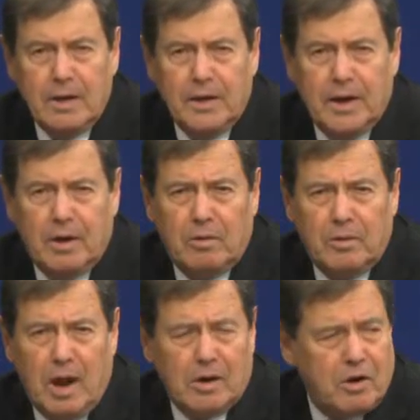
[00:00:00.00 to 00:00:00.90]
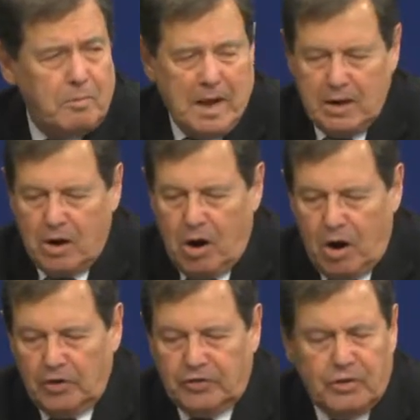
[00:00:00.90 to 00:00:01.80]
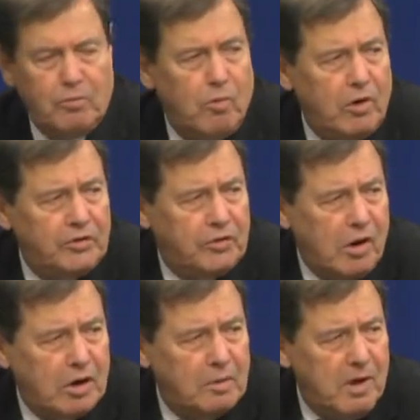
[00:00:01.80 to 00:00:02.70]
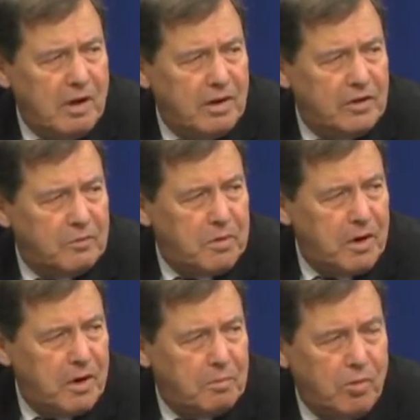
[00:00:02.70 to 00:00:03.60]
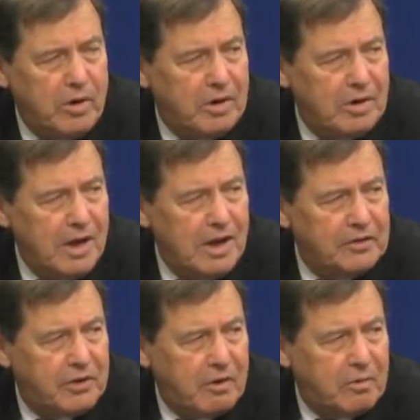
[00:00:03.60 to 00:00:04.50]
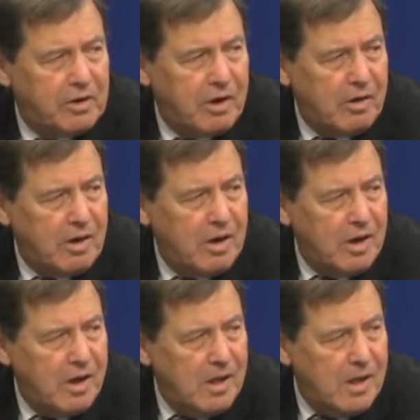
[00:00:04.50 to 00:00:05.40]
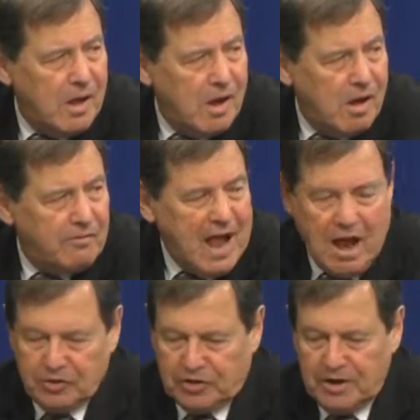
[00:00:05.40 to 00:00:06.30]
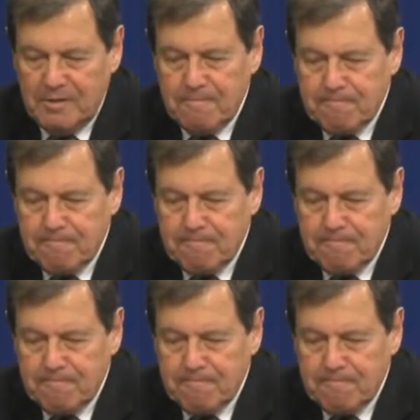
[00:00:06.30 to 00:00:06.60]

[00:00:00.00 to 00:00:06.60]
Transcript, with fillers: Now, Doctor Ben Carson was talked about as being appointed Secretary of Housing.